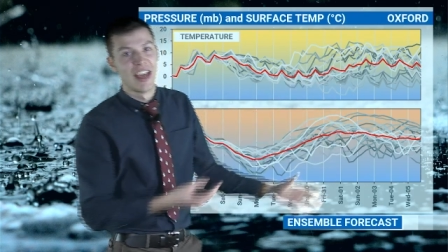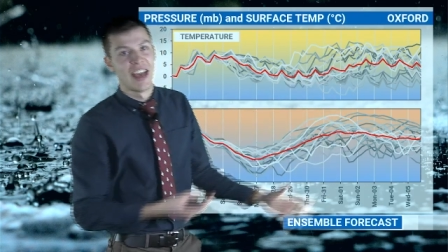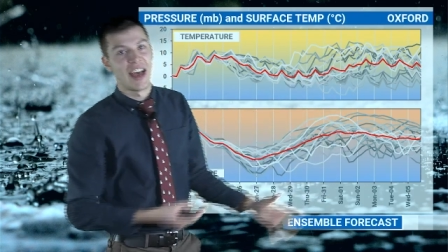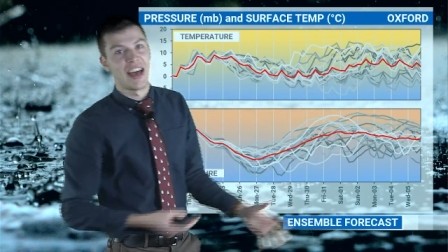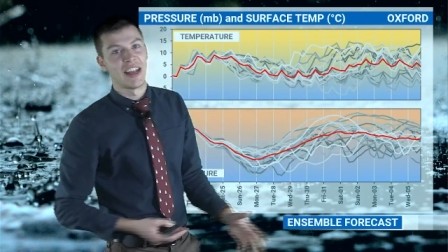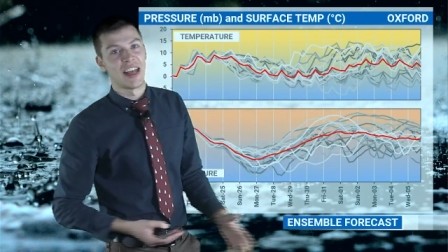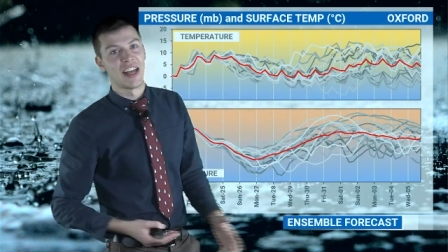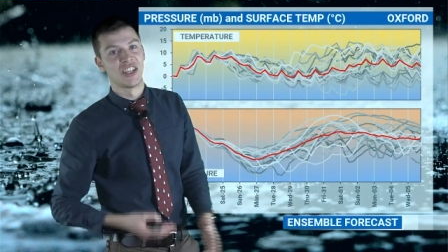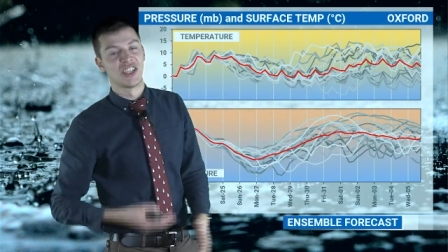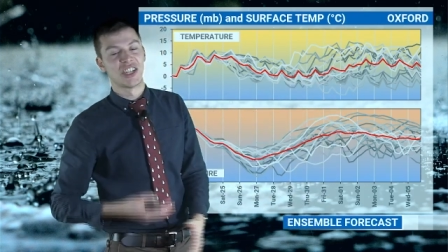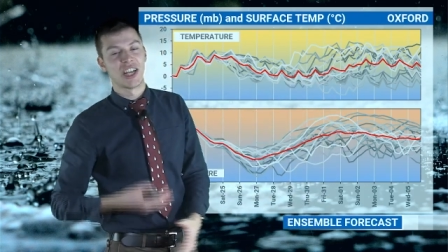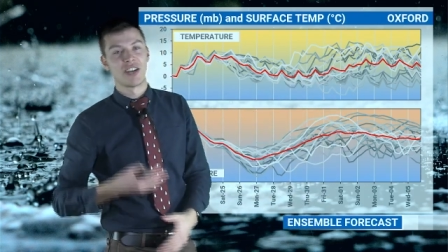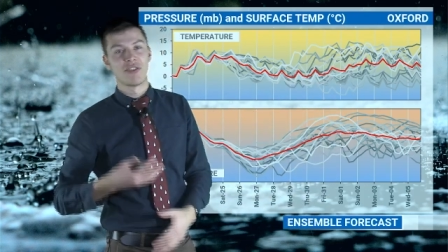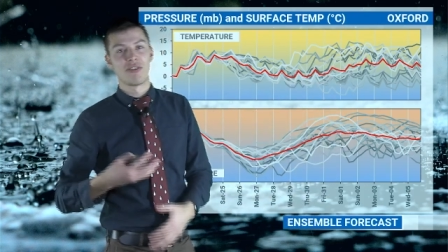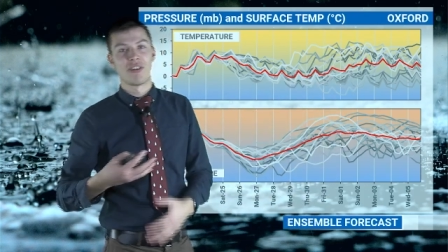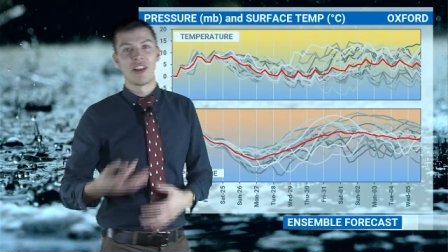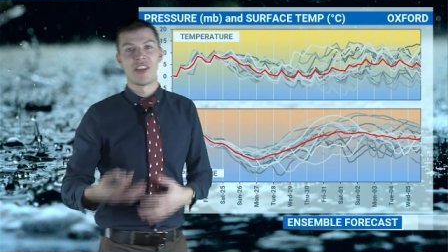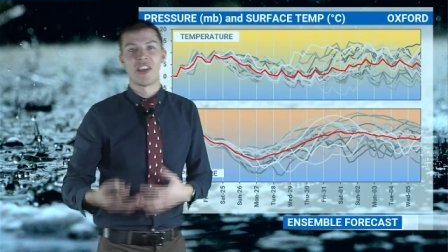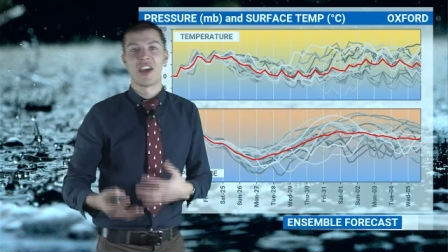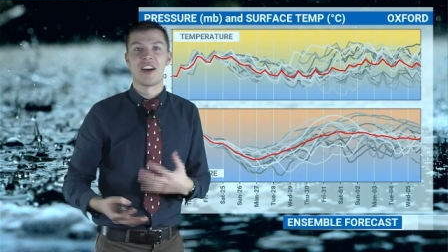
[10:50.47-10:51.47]
And
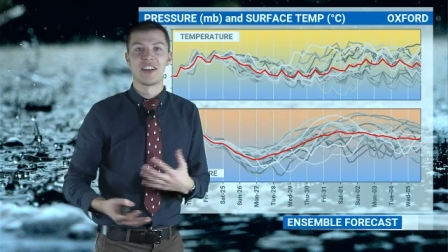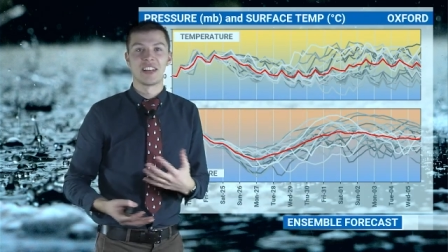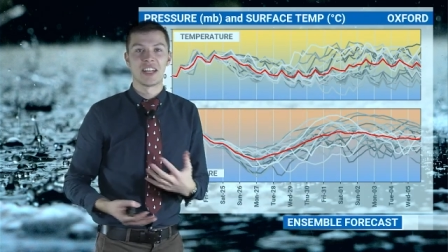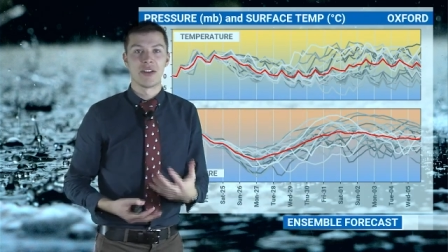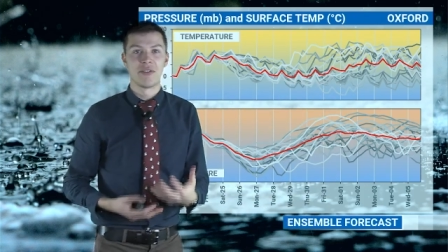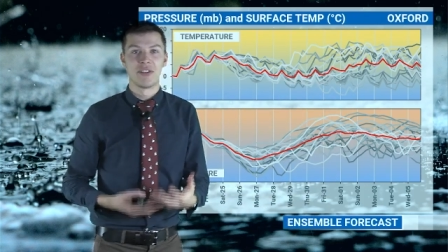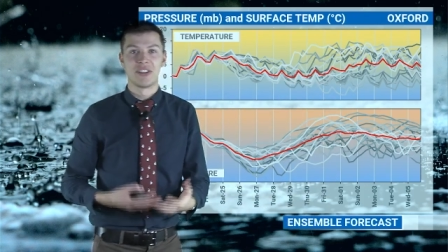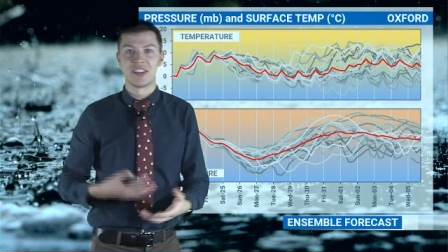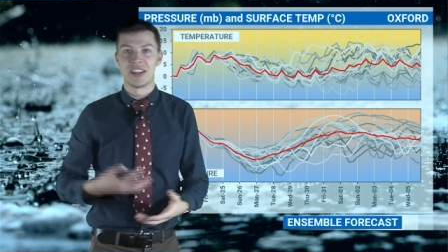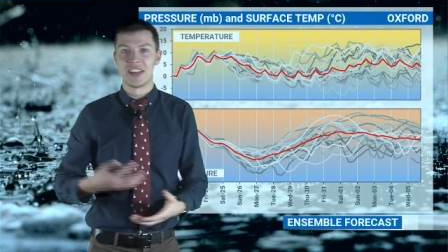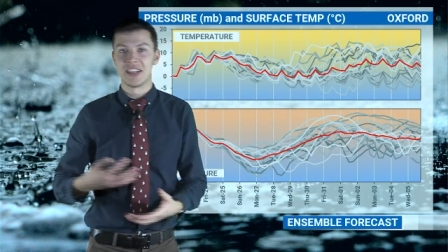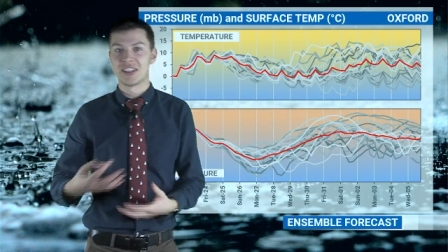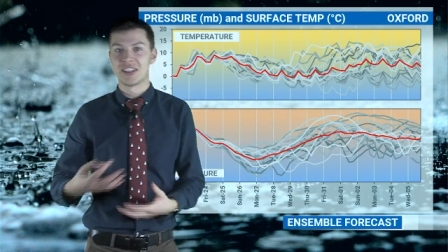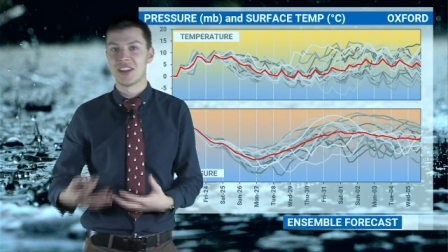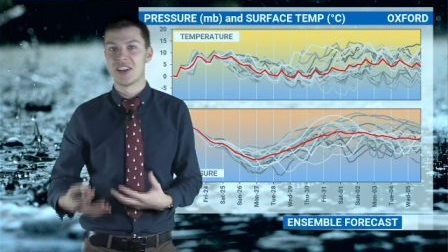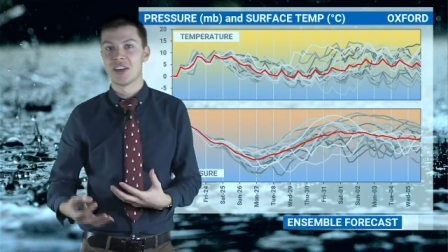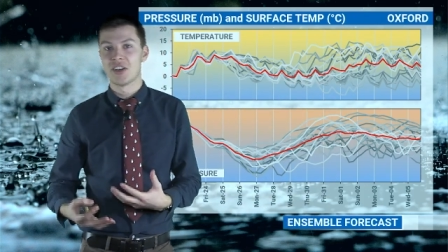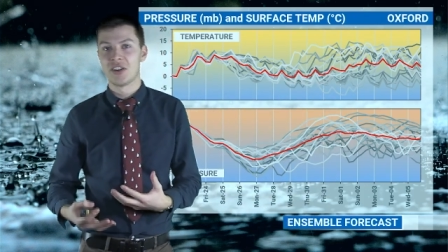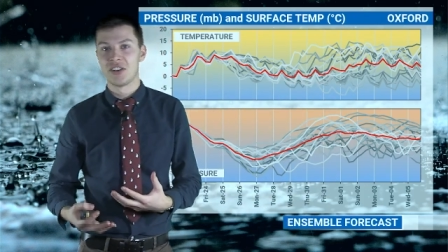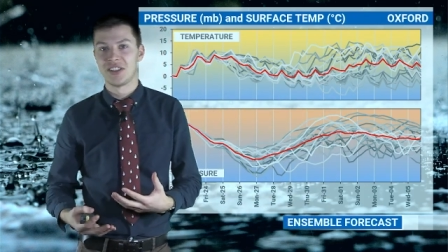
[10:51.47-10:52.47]
generally, the idea is that it's
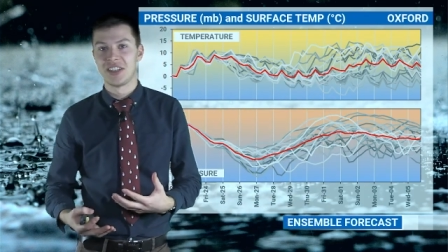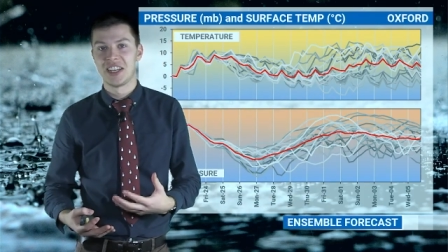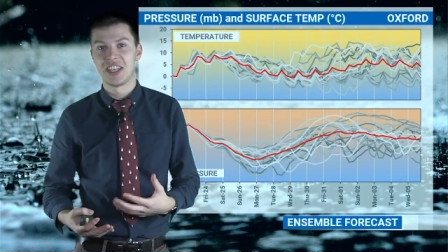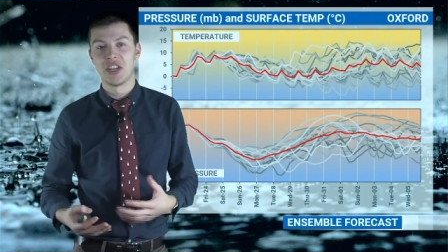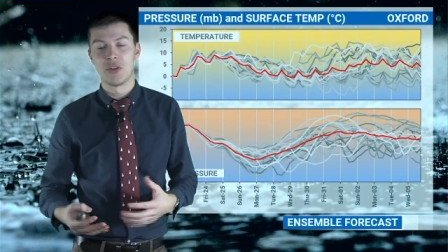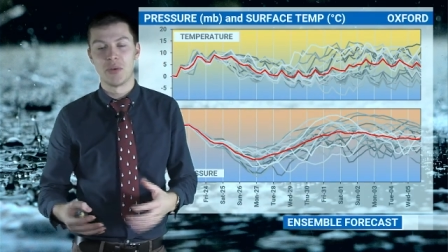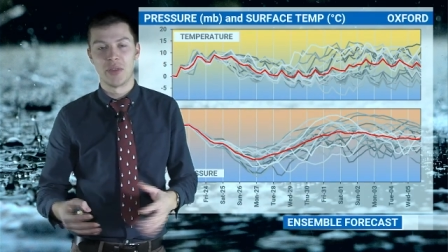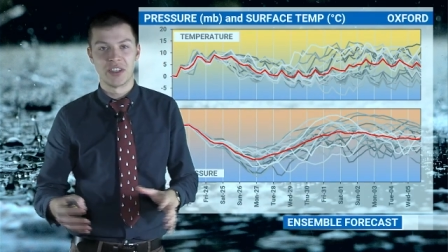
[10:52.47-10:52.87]
going to continue.